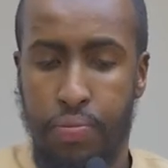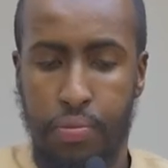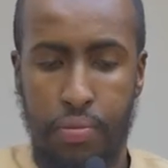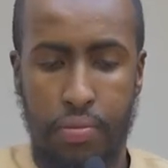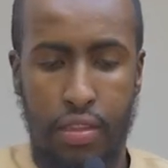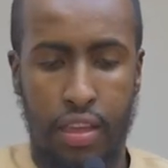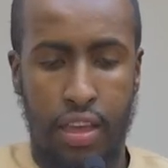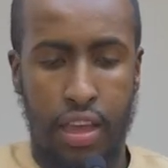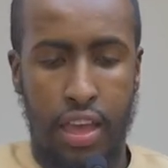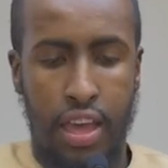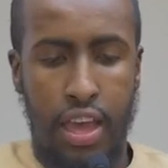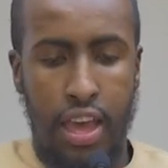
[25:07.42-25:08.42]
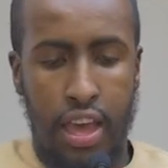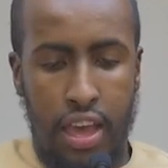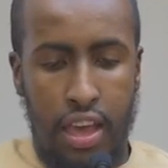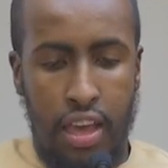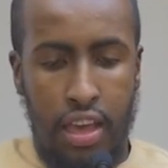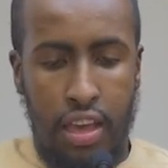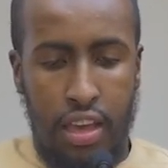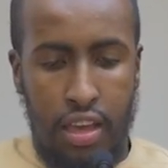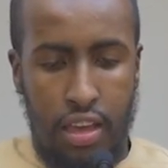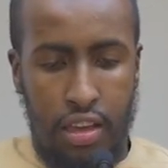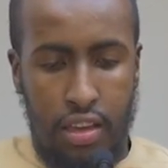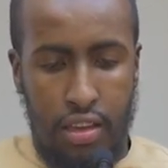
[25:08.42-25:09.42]

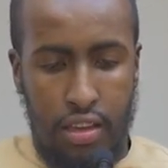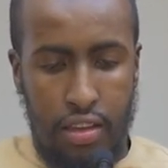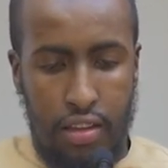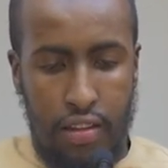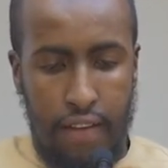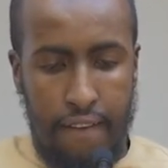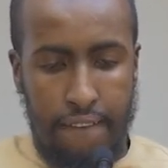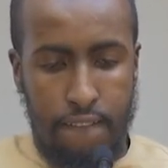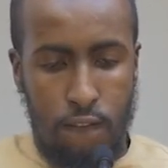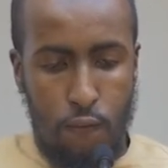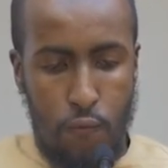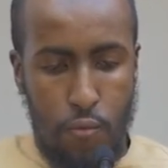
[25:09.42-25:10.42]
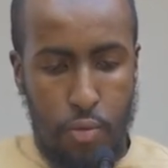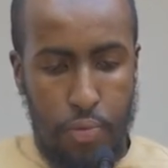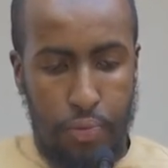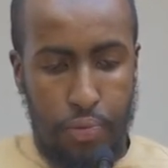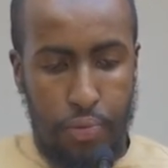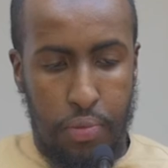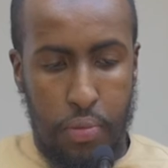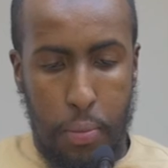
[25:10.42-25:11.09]
(silence)